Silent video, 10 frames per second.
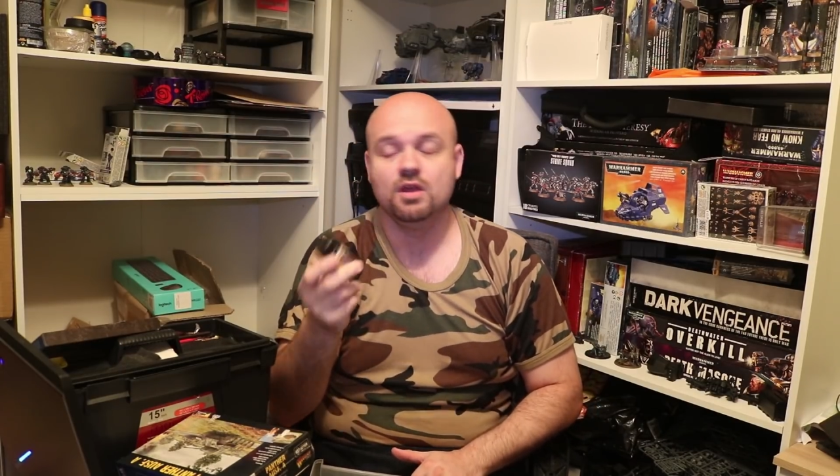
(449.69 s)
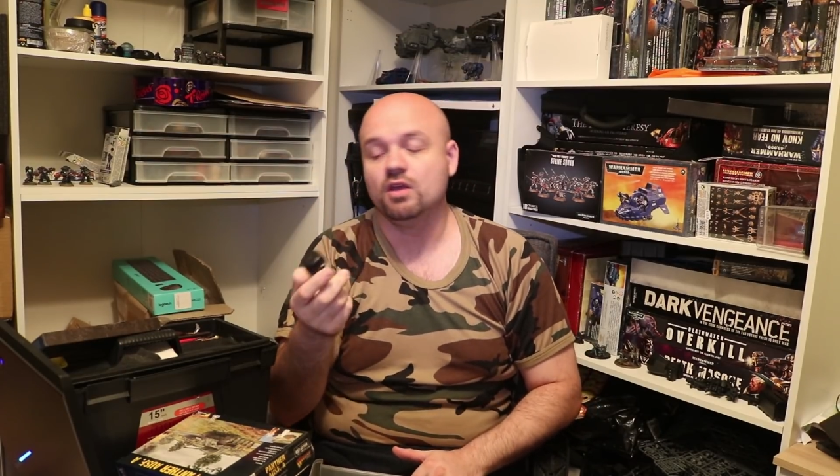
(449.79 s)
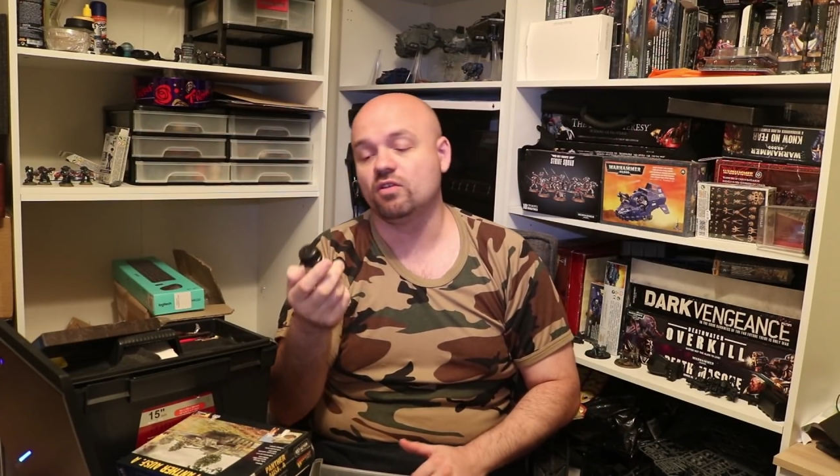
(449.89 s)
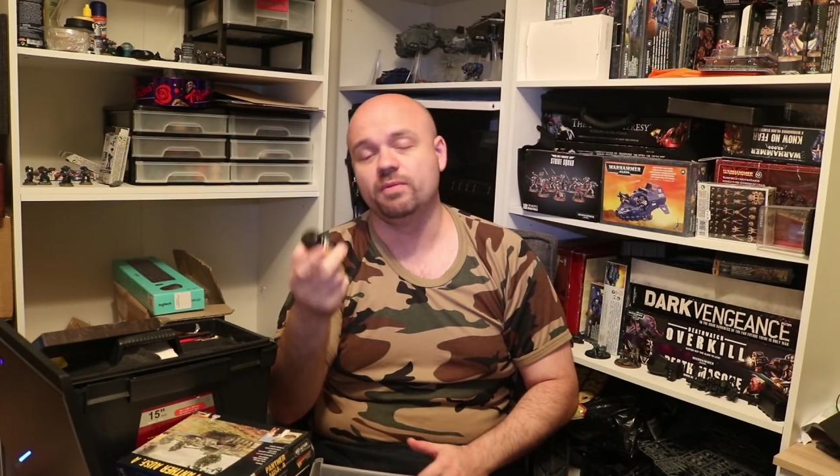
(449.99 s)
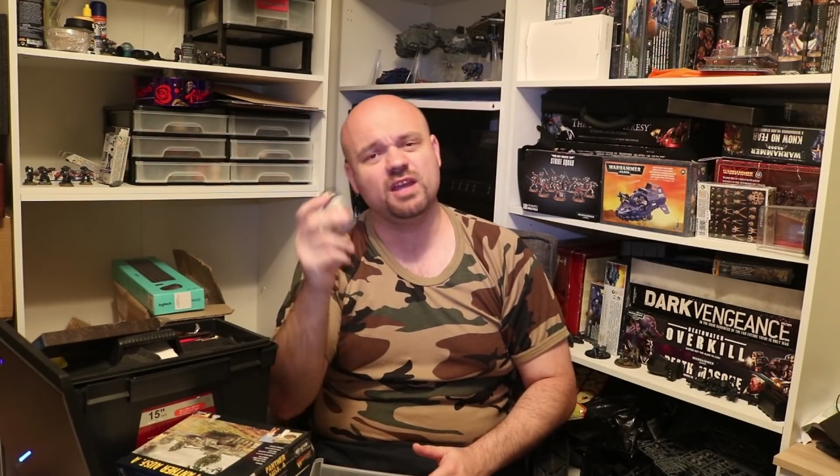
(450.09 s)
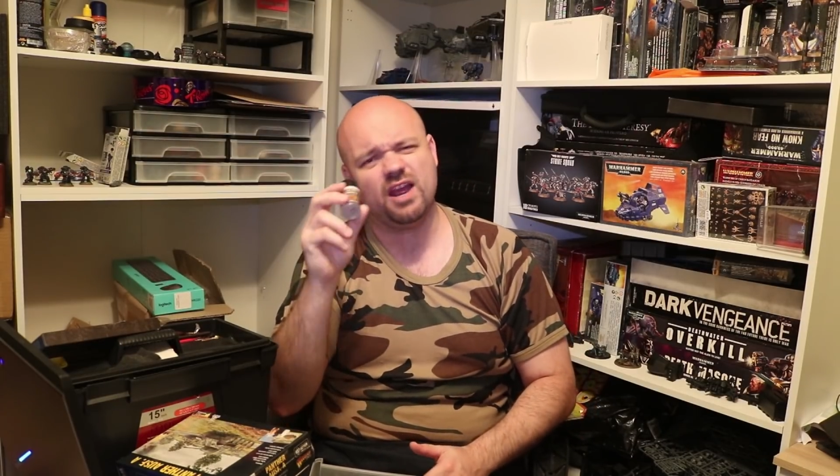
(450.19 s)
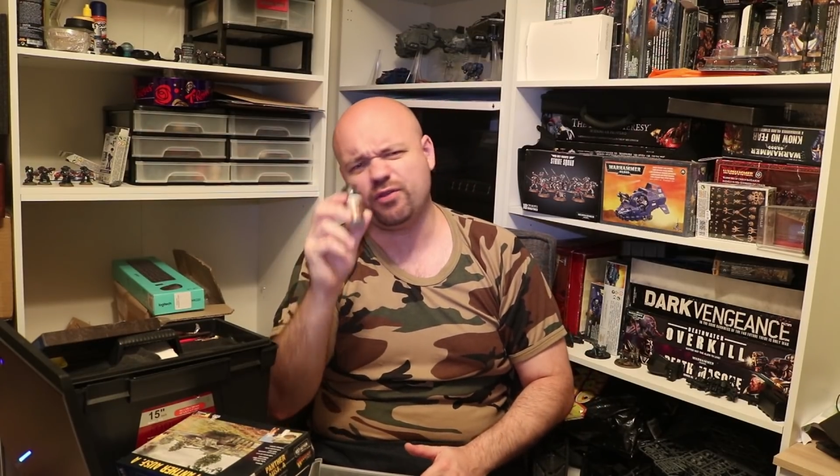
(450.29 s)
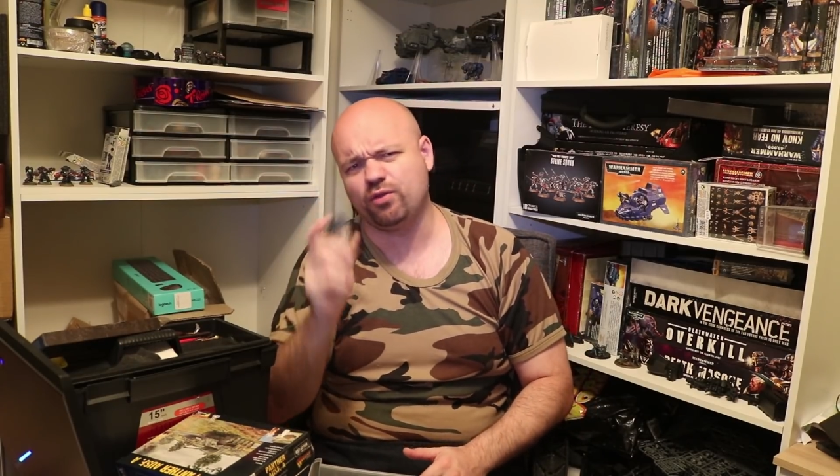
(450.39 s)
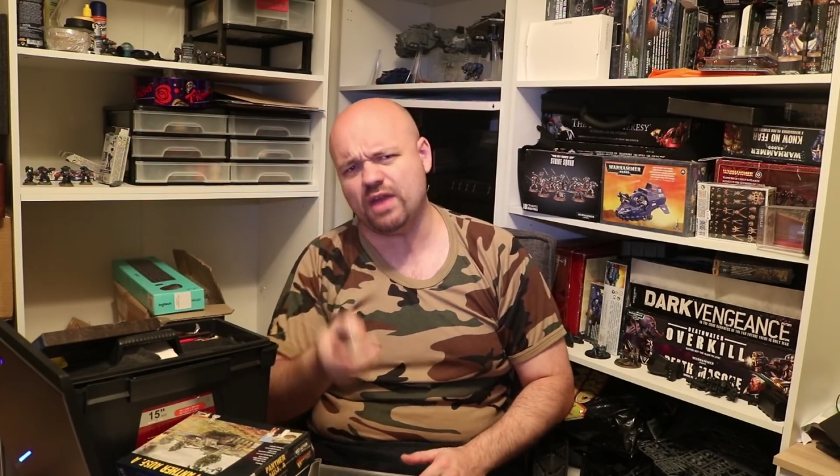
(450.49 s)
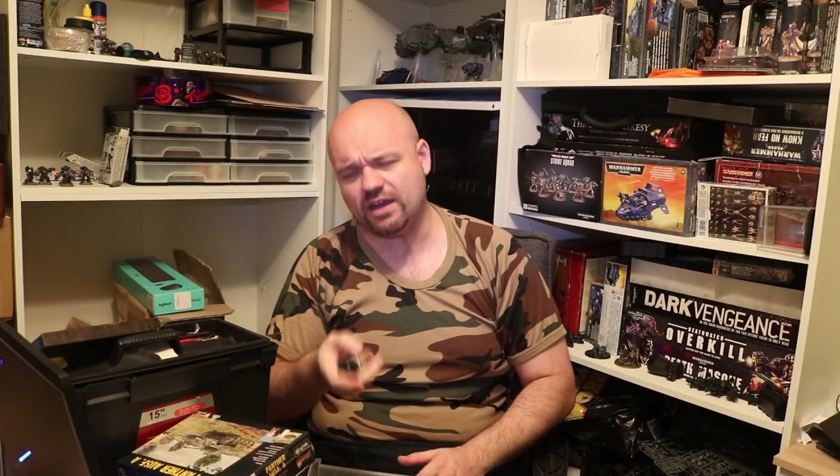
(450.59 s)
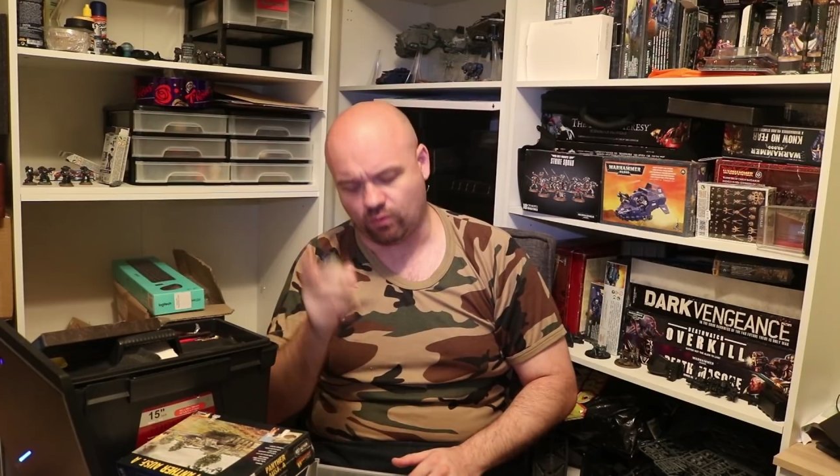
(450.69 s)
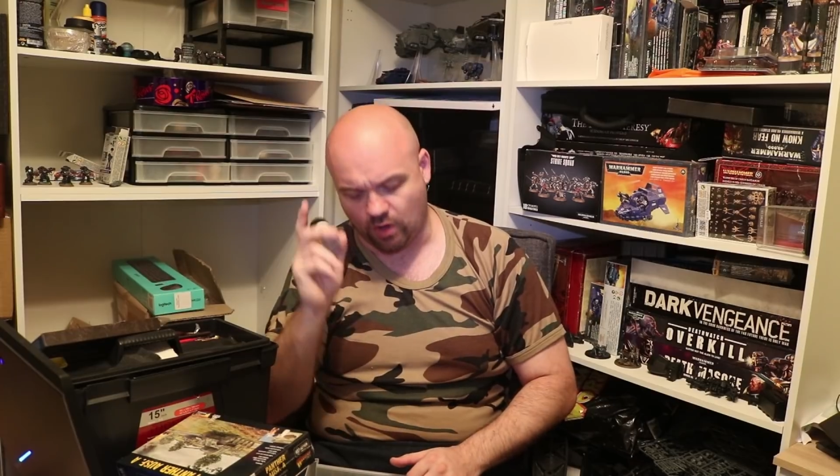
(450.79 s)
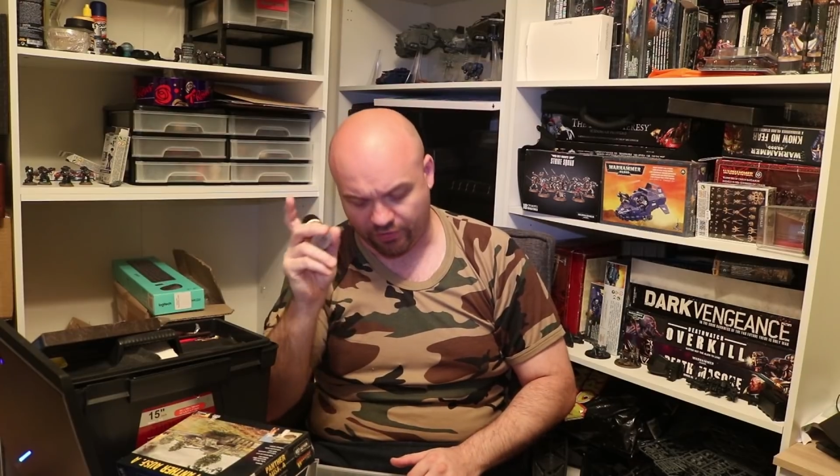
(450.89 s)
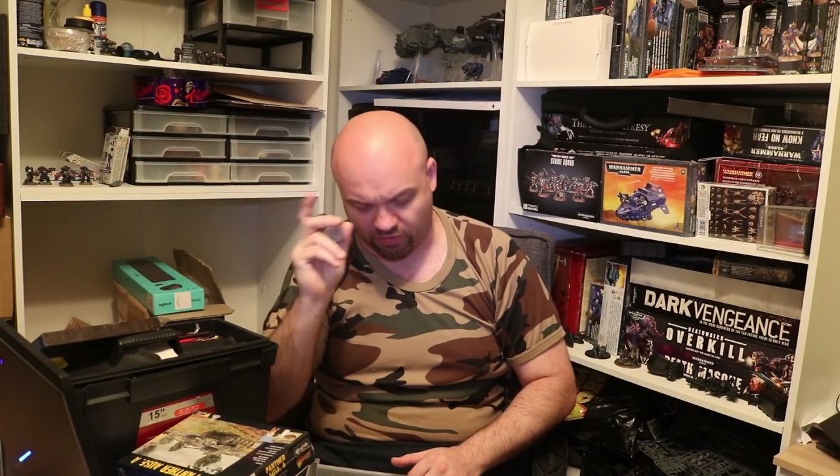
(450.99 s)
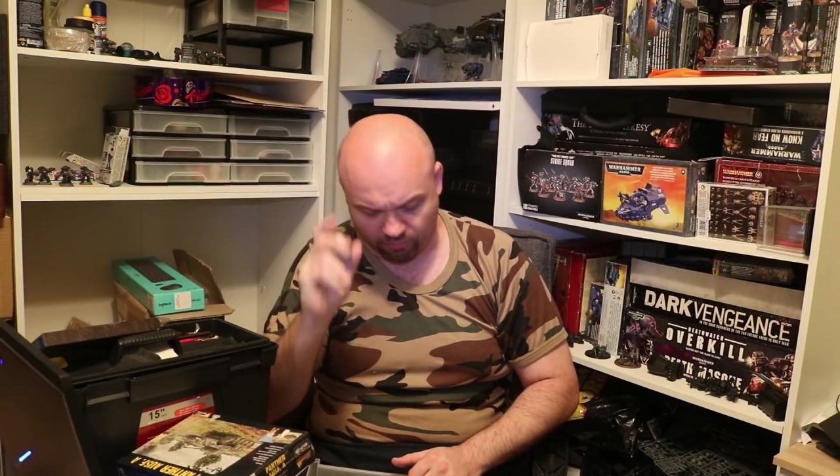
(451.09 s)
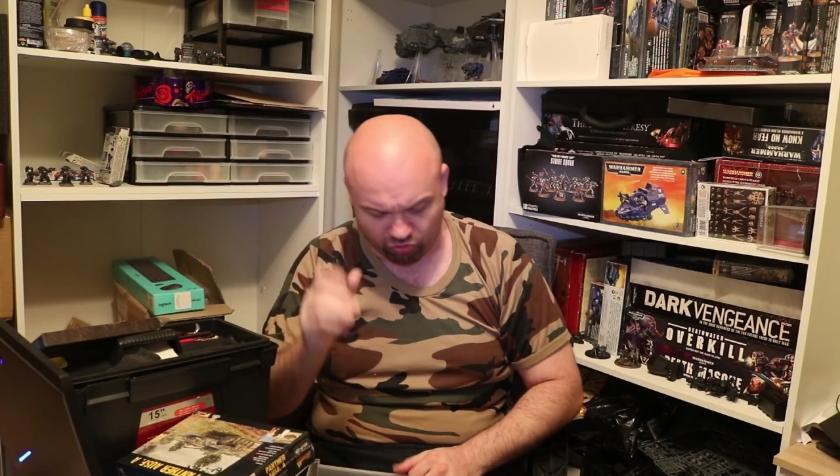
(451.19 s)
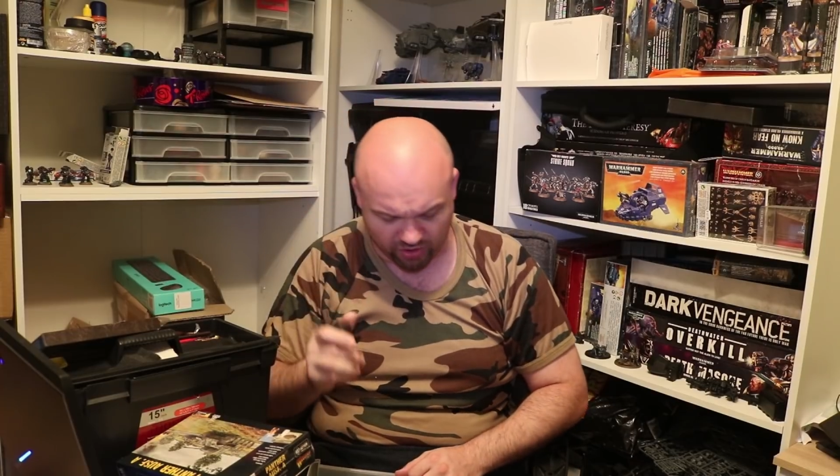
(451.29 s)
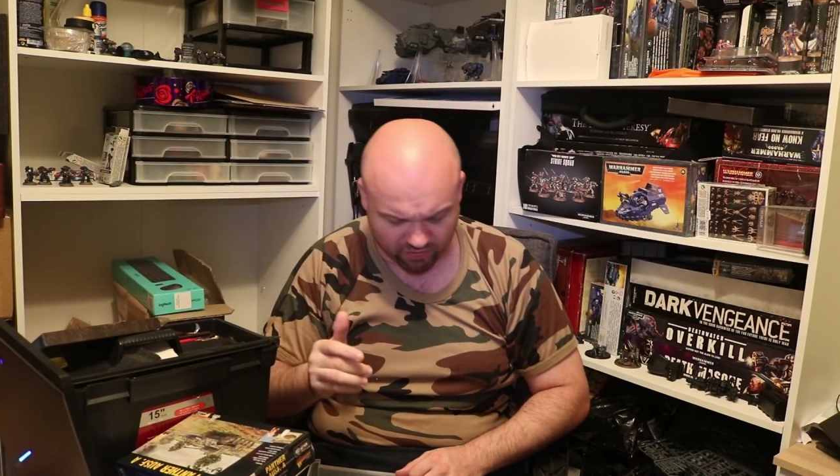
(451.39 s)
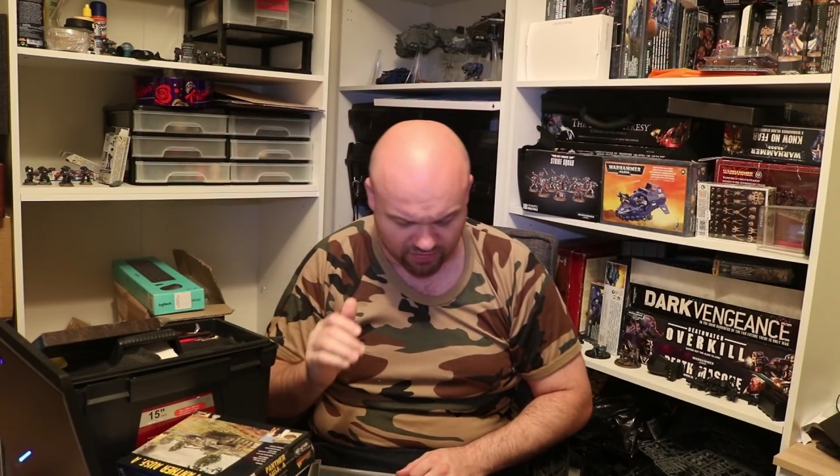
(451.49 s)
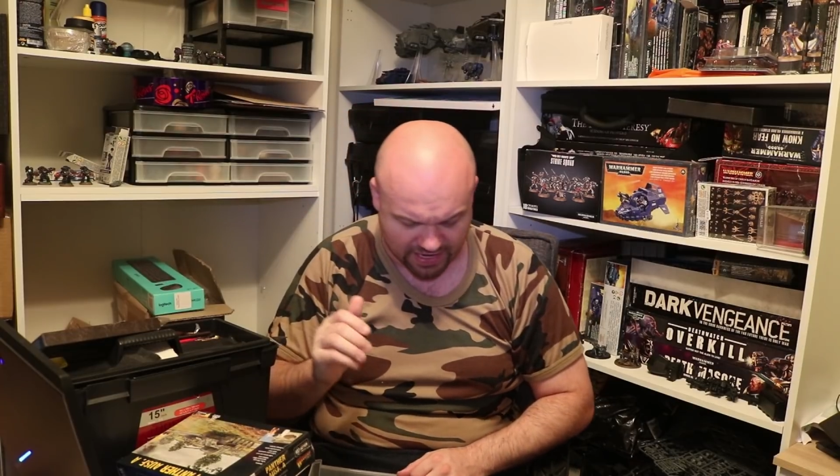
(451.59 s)
So we're going through that as well. There's some
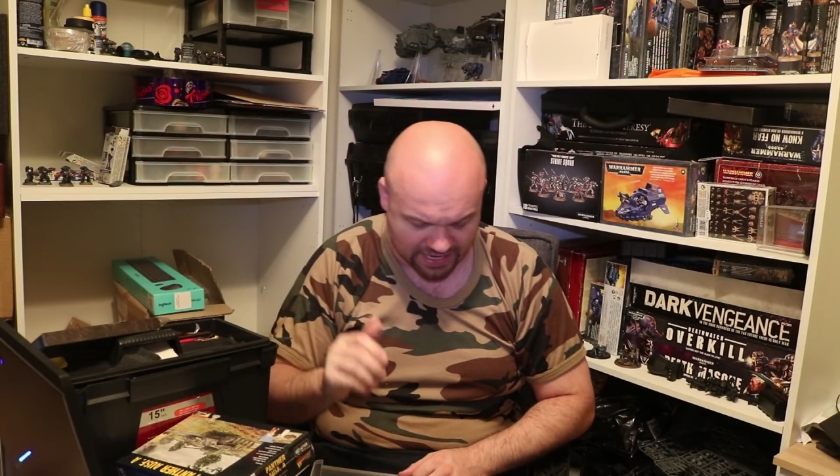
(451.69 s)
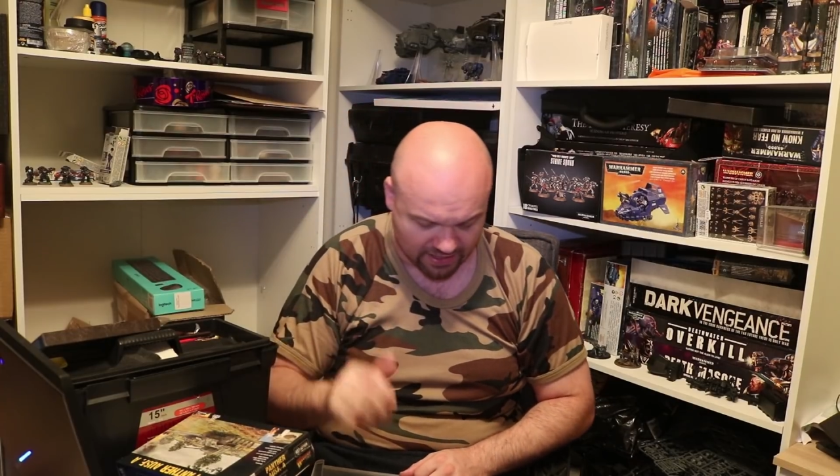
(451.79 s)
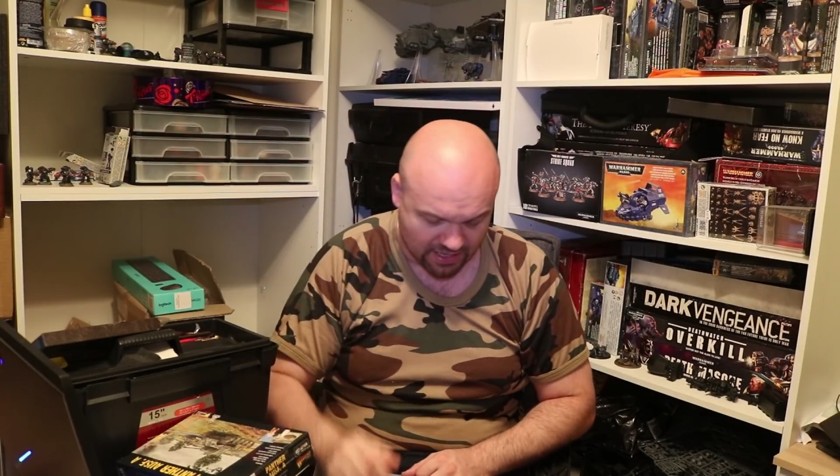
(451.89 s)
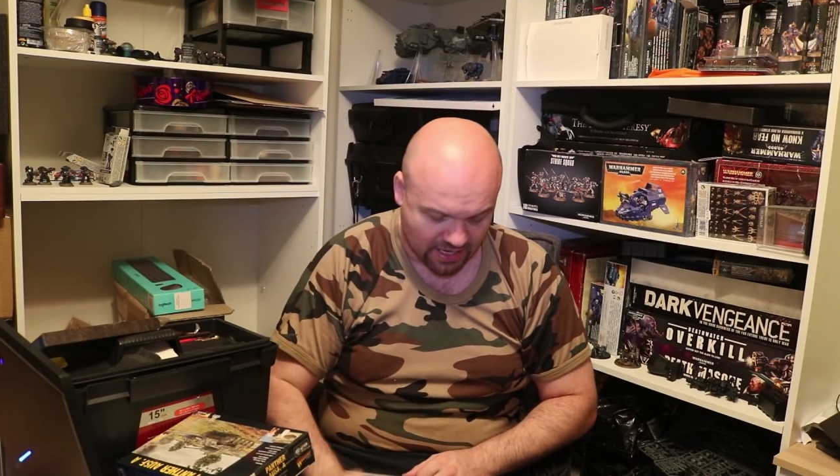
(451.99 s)
tricks to that.